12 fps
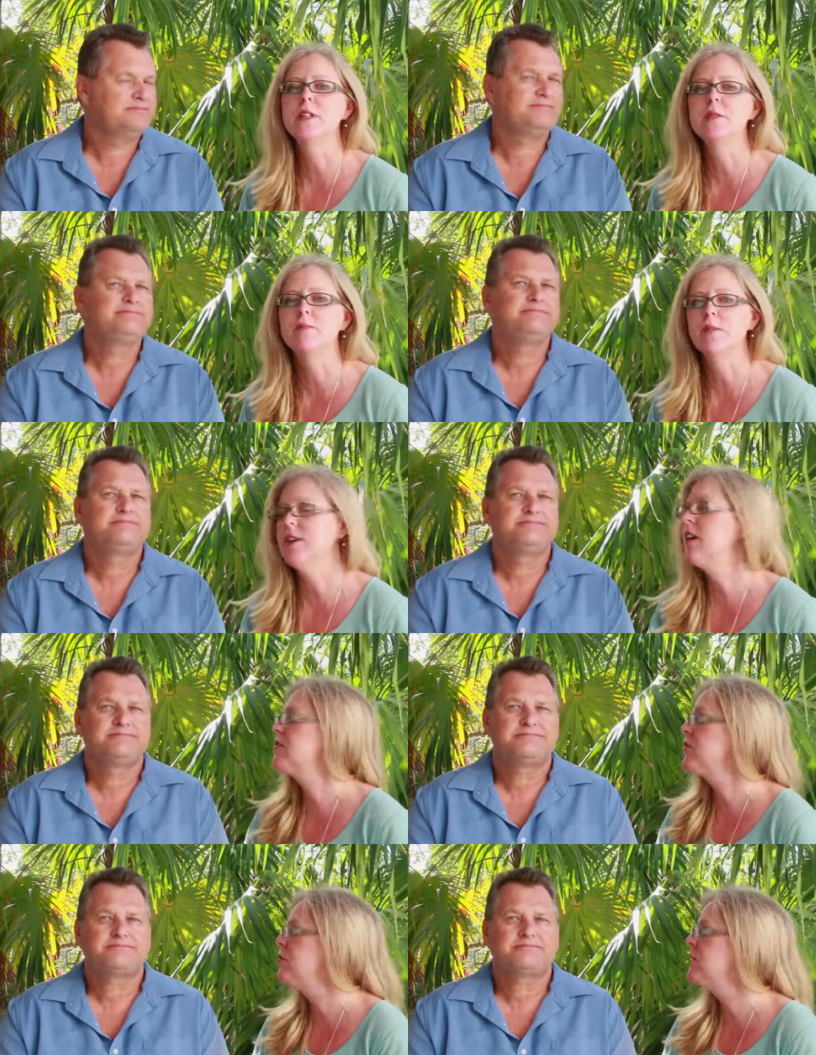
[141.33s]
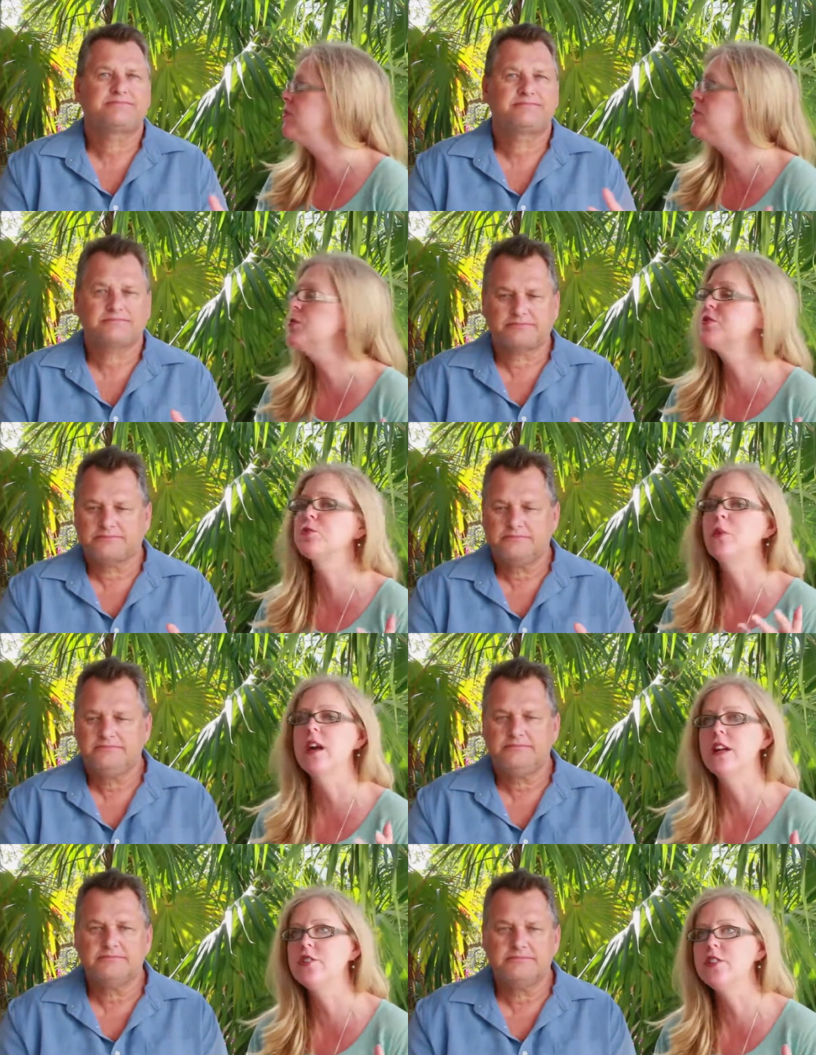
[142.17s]
Speaker 1: people. Like so when you
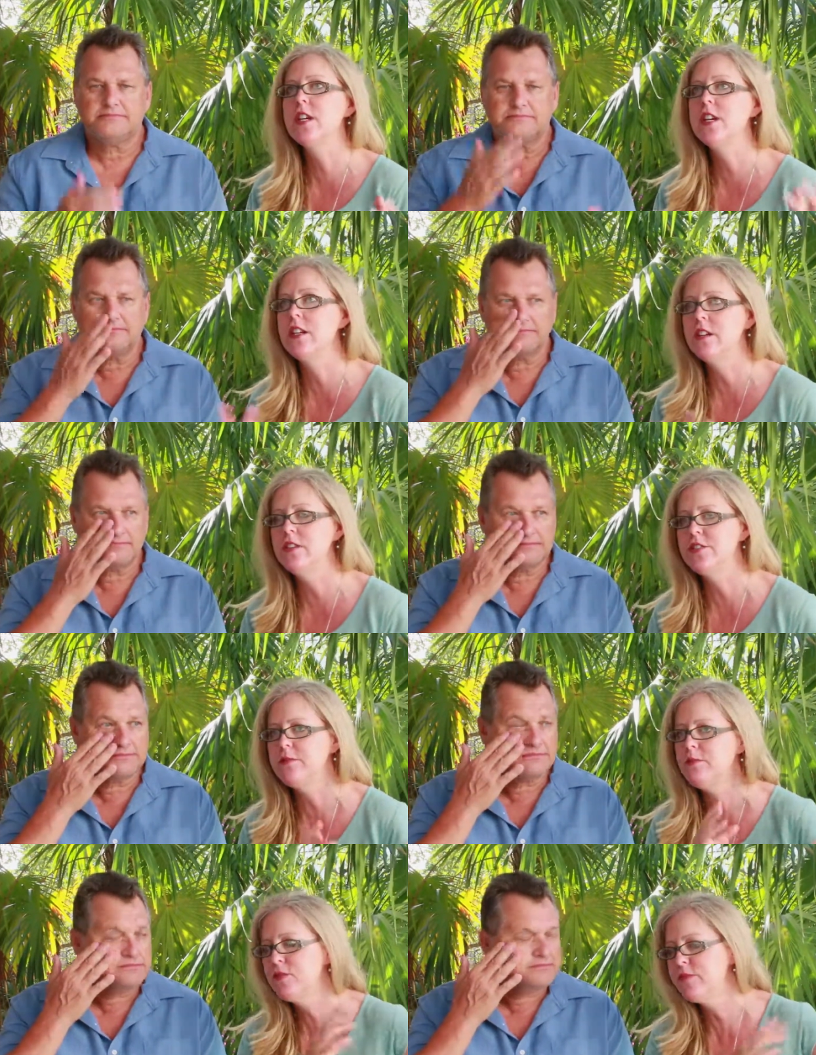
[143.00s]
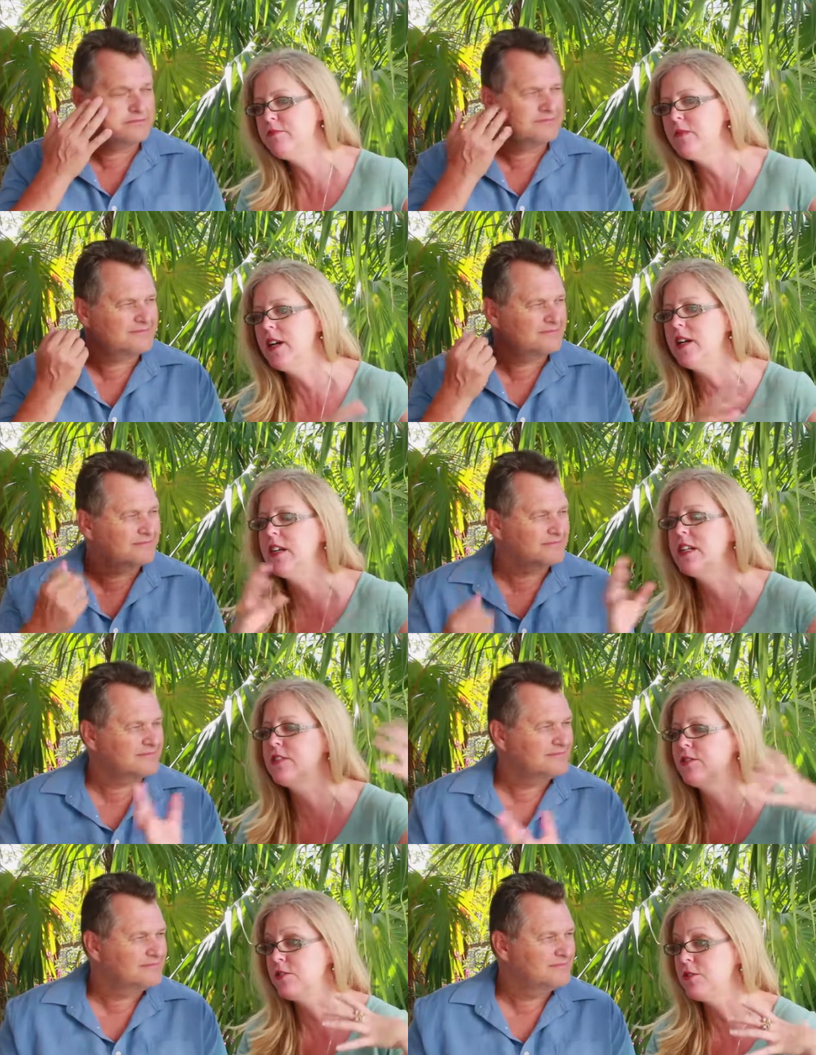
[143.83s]
switch gears and move from LA
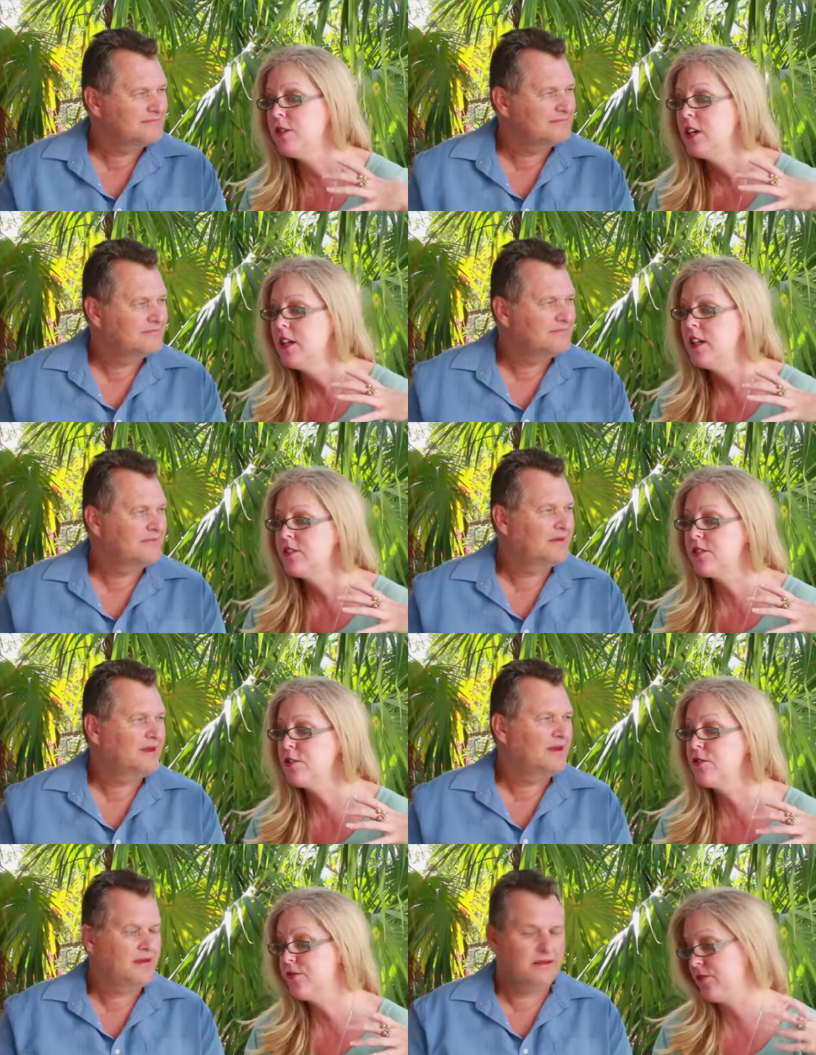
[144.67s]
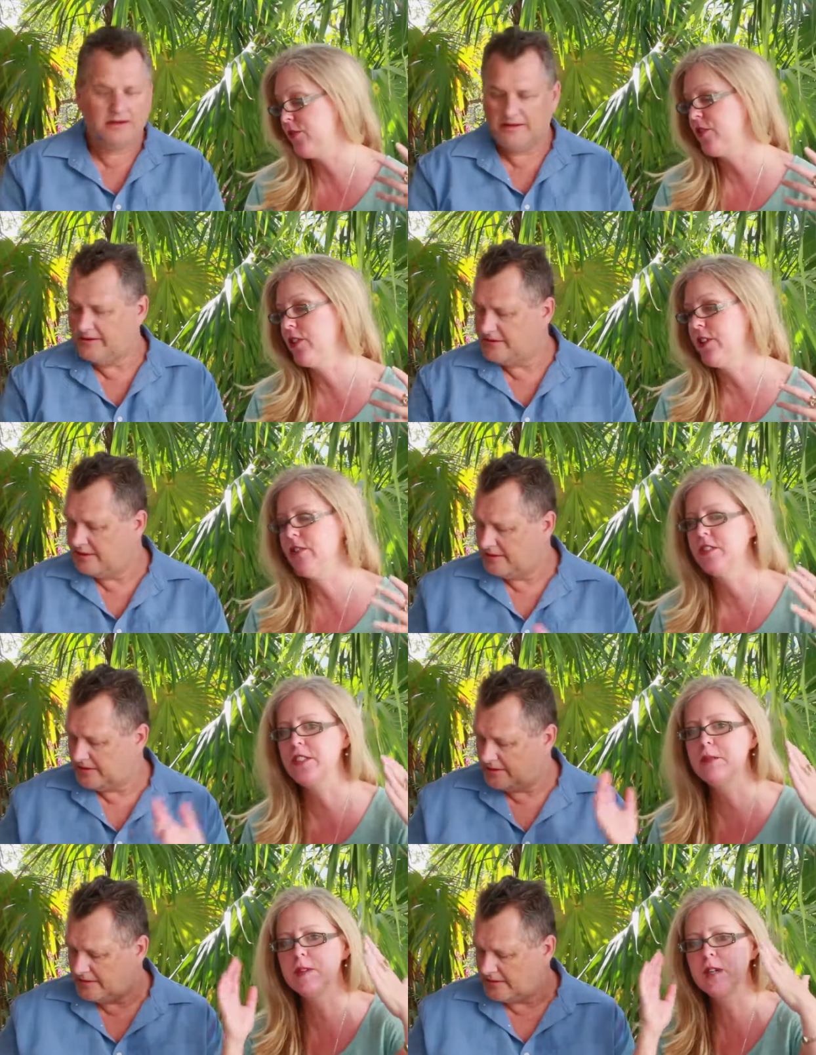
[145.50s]
to to the Philadelphia
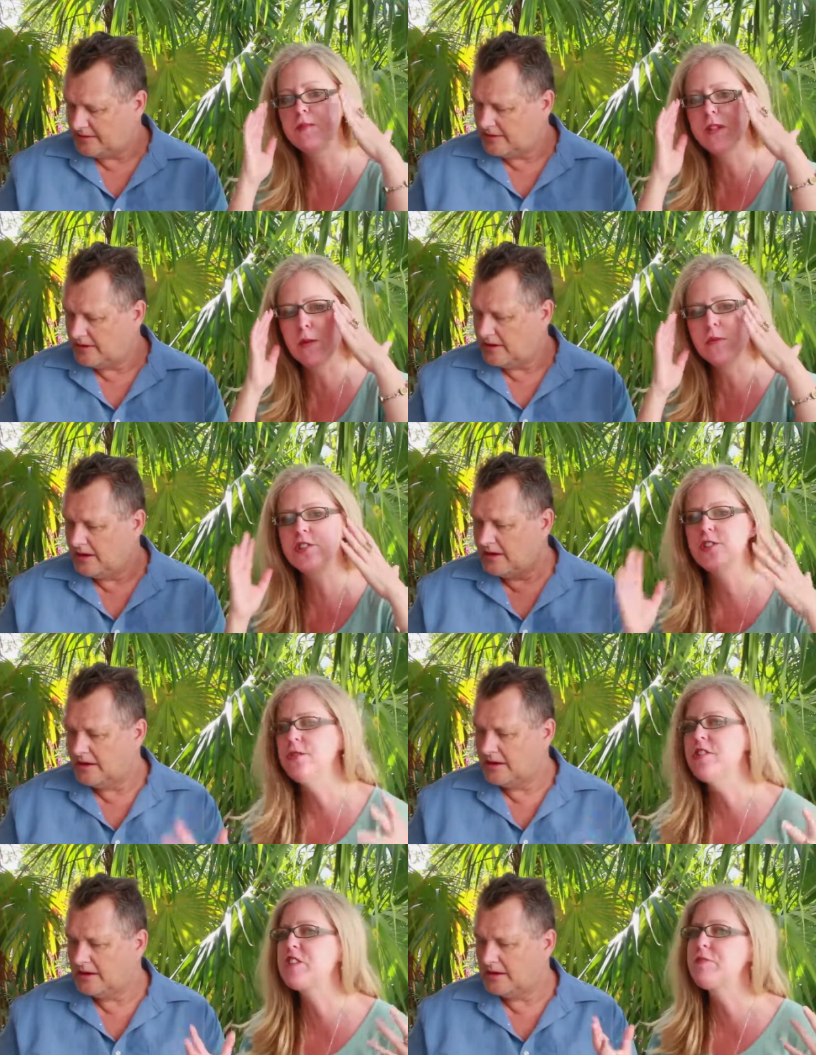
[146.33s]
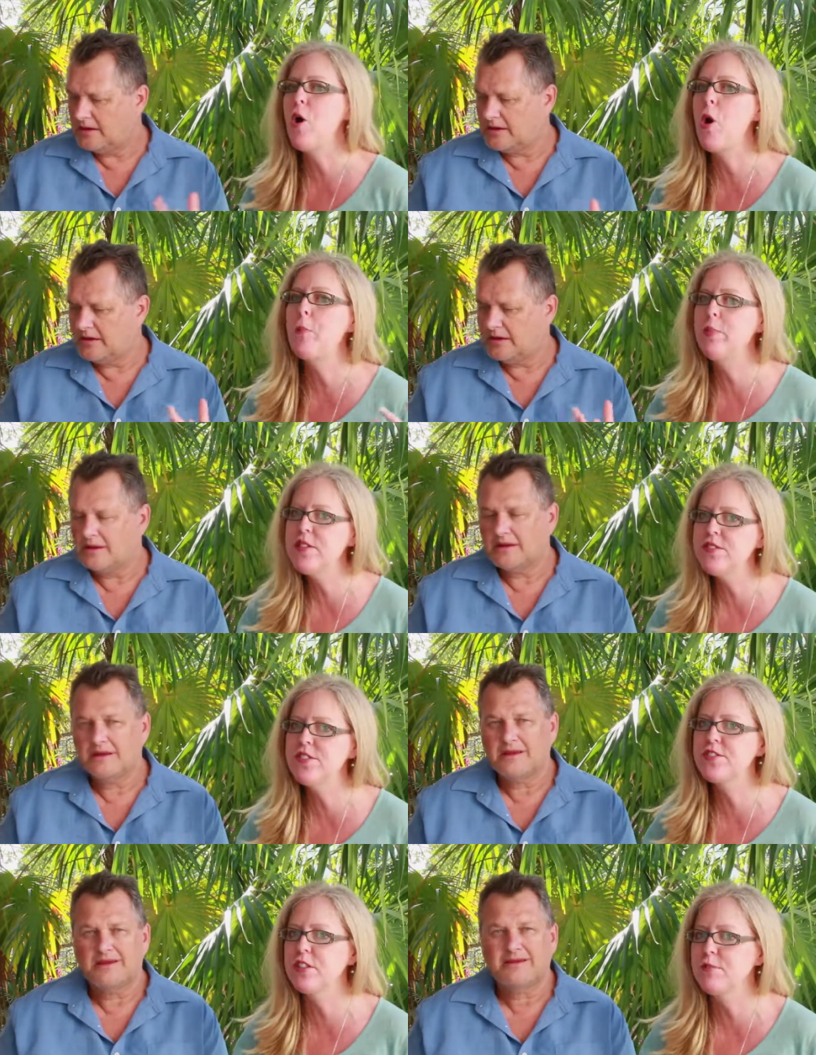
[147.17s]
suburbs and we're shooting small
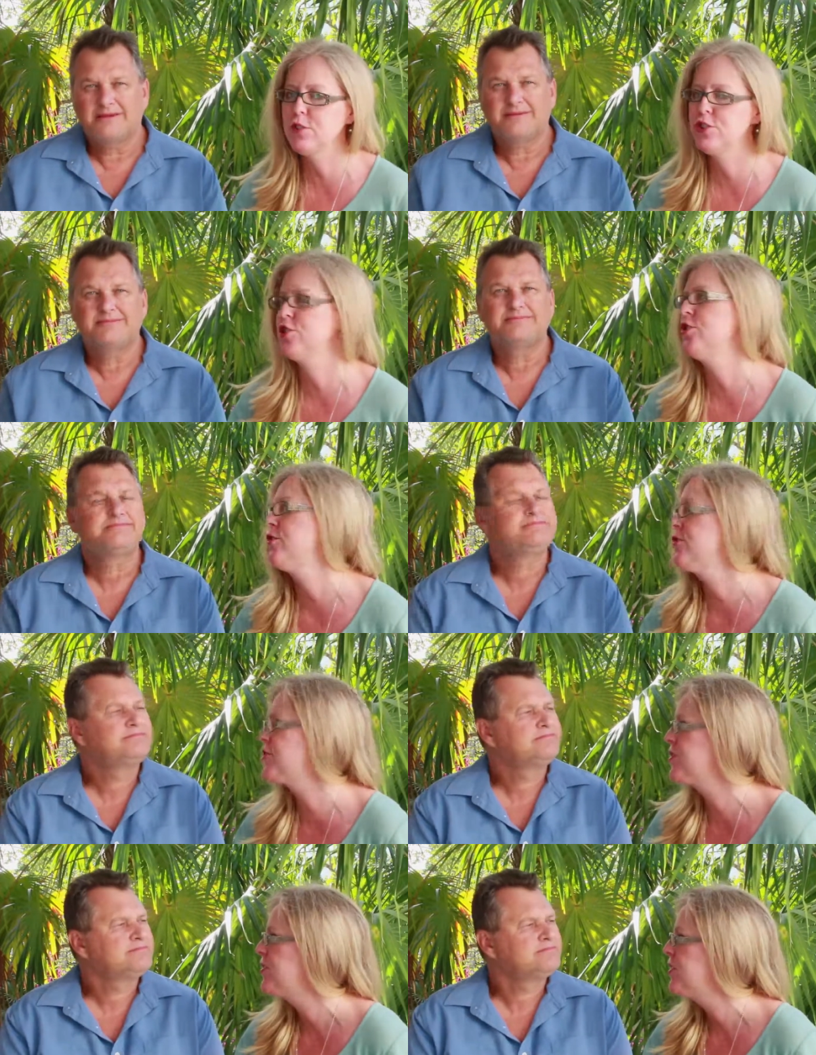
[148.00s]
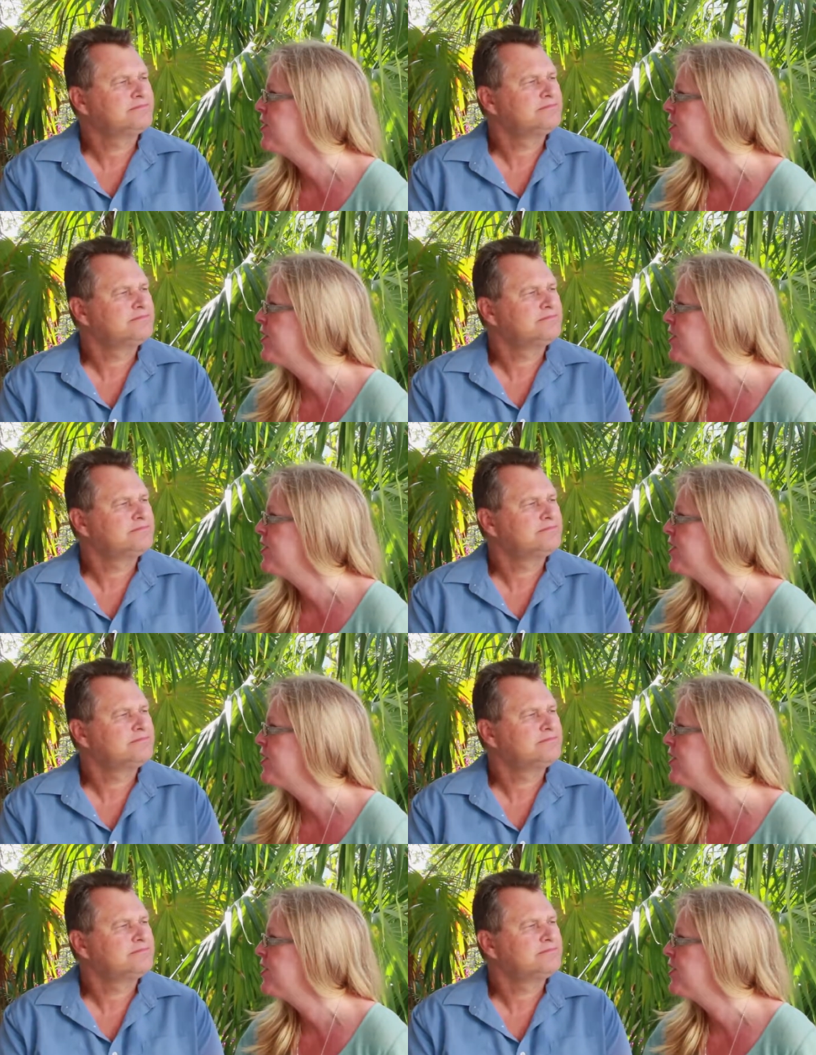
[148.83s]
business commercials